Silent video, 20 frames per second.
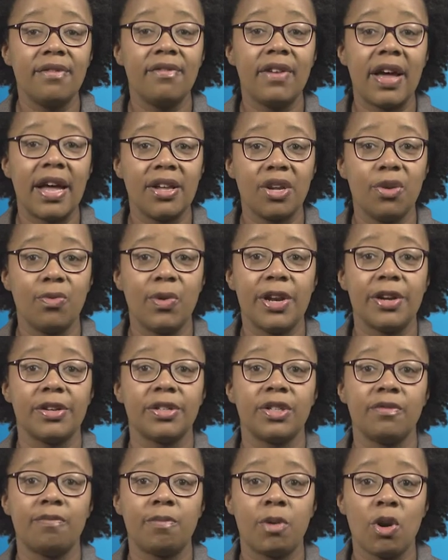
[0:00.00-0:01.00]

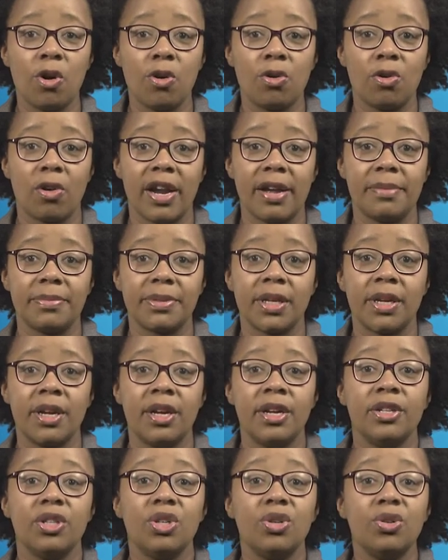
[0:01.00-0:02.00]
evaluators of programs
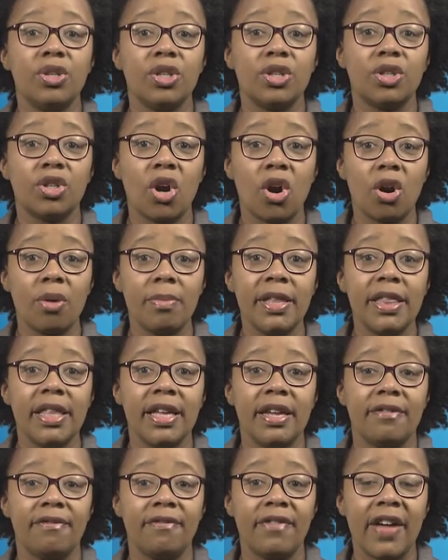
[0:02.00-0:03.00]
to determine
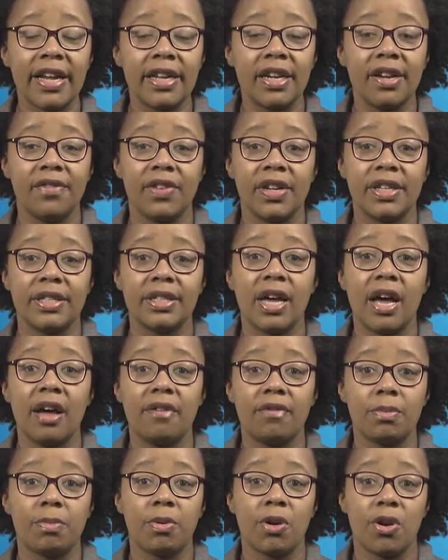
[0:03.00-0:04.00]
the effectiveness
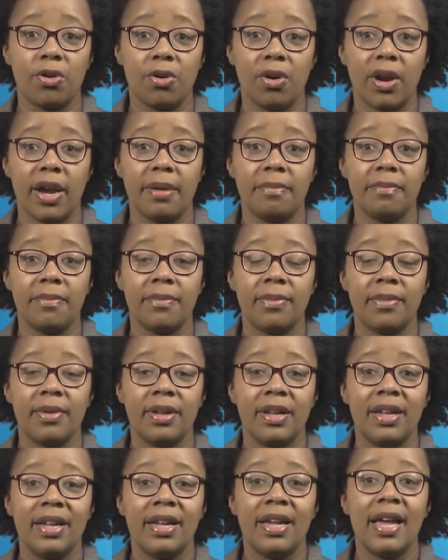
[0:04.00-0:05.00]
of a program.
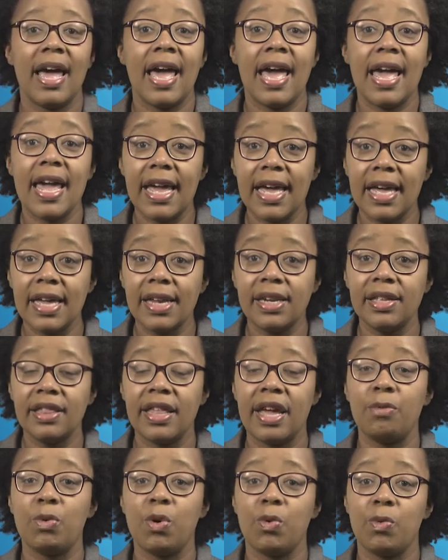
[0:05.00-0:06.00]
And
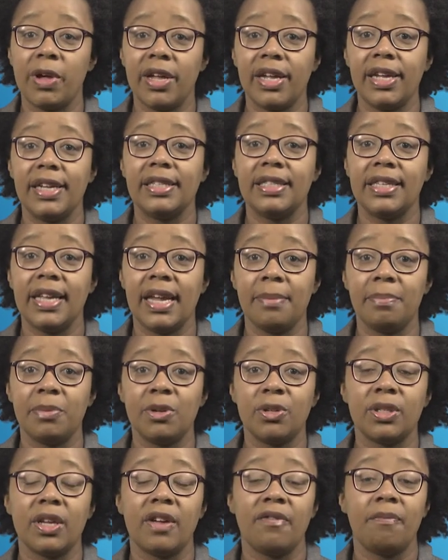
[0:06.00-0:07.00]
they will want
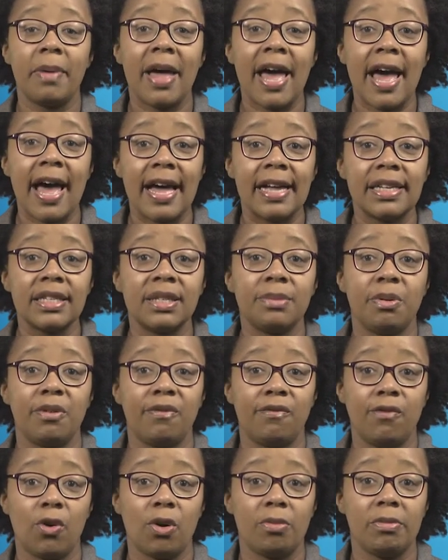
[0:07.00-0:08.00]
examples of past
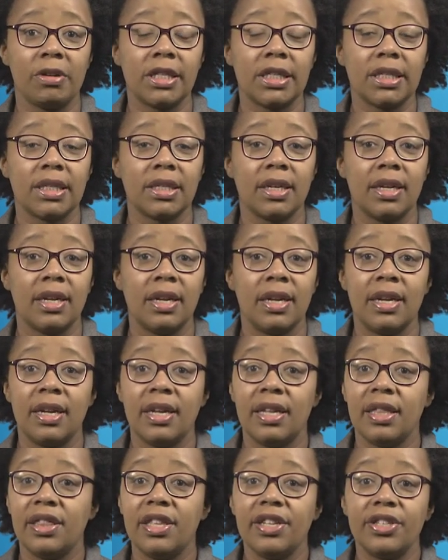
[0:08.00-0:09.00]
performance.
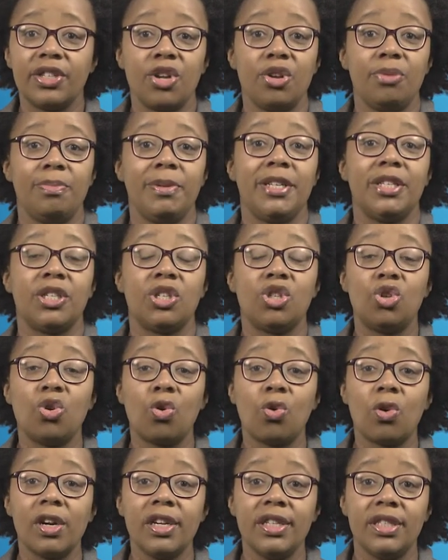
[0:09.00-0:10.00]
This could be
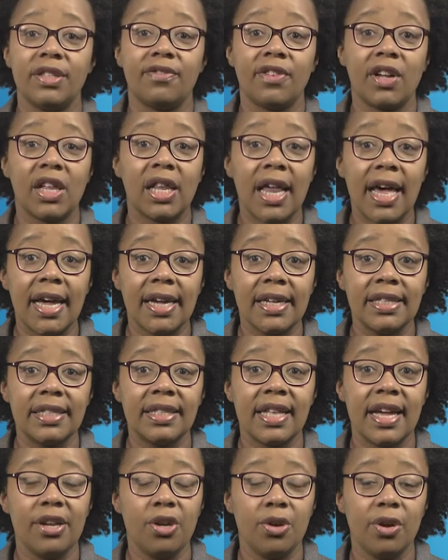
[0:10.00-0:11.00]
stories of clients
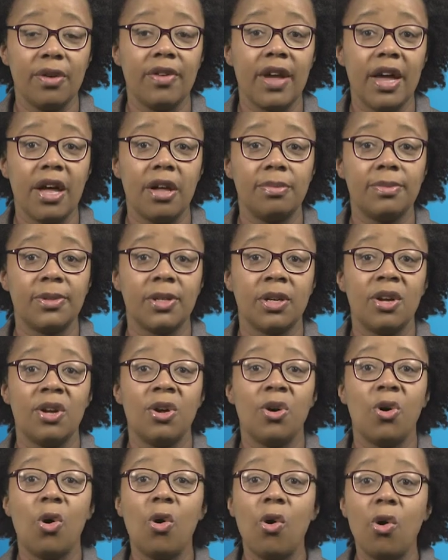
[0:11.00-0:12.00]
that you have helped,
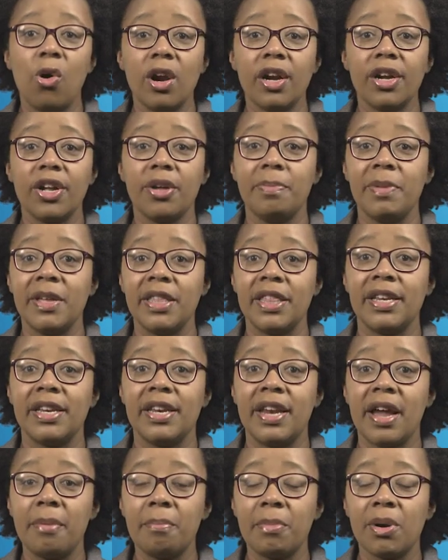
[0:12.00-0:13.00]
or it could be the
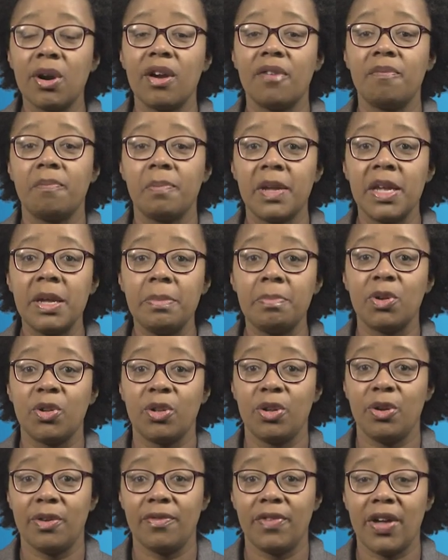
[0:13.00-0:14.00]
number of people
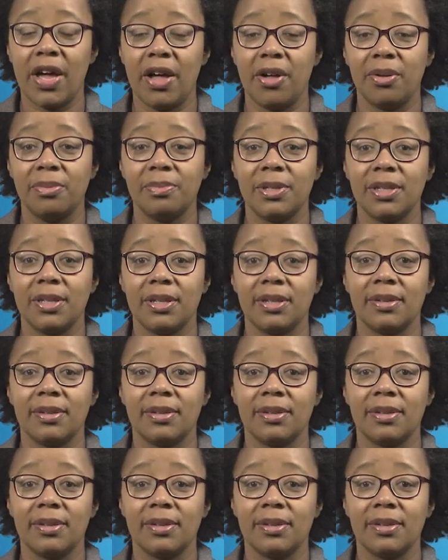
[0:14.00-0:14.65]
you have helped.